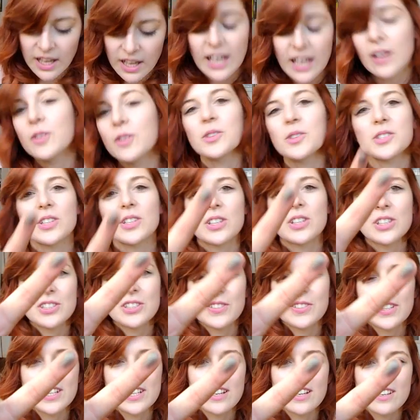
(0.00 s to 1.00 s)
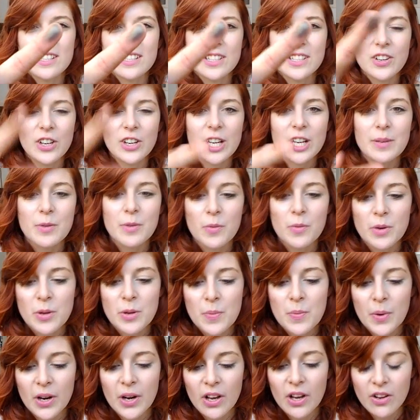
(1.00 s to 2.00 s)
it also looks really nice and green, but when
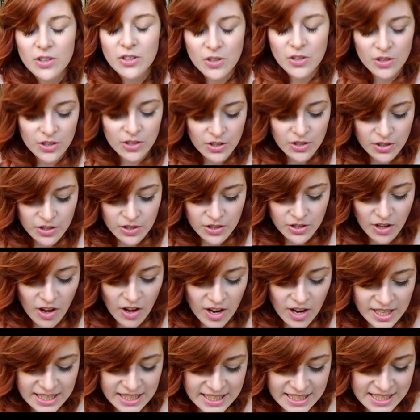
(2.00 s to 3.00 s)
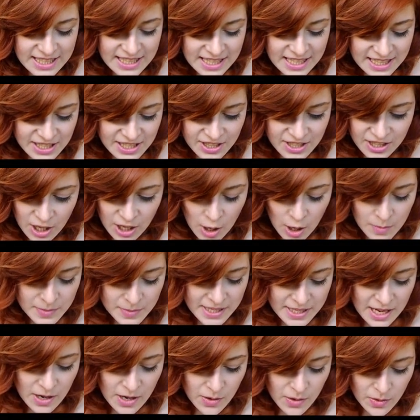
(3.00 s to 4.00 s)
you put it on your eyelid, it just
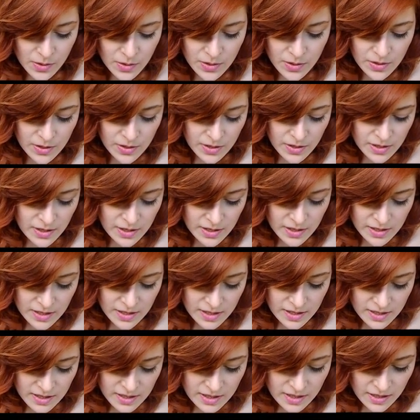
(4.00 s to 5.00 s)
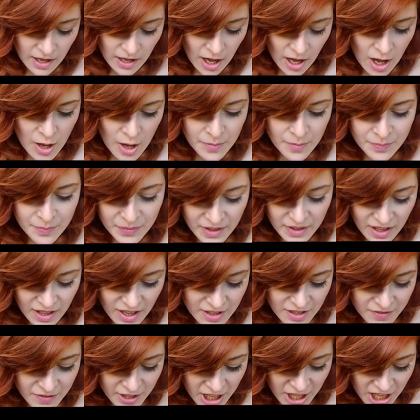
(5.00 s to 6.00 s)
comes out
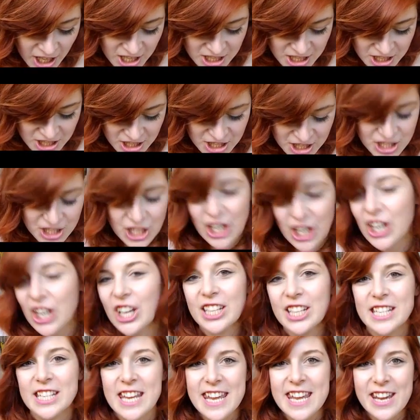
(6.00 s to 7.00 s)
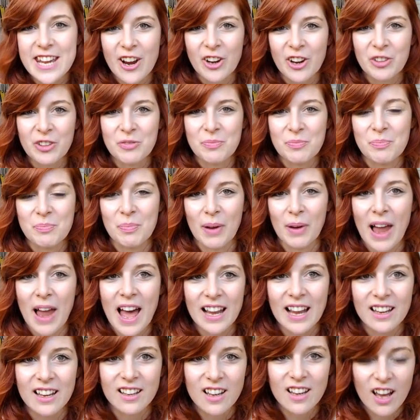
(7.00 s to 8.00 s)
kind of like dirty kind of
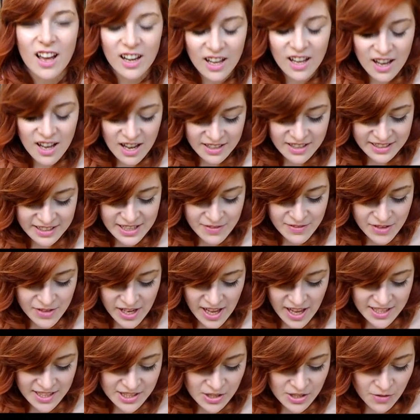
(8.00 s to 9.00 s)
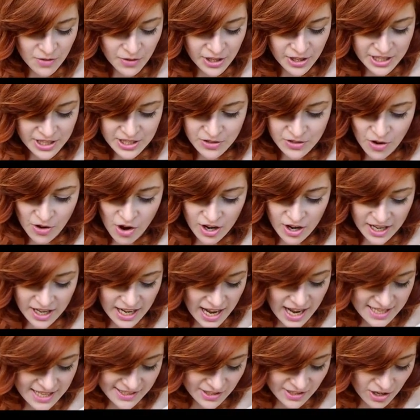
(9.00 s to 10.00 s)
black colour, and even that's not very strong. It
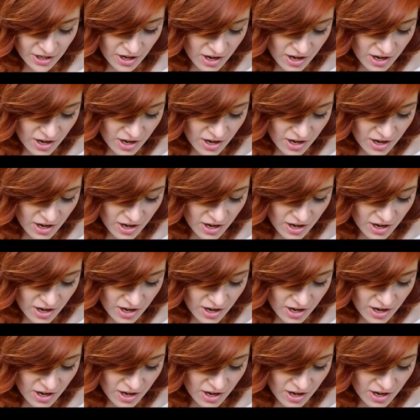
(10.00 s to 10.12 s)
hasn't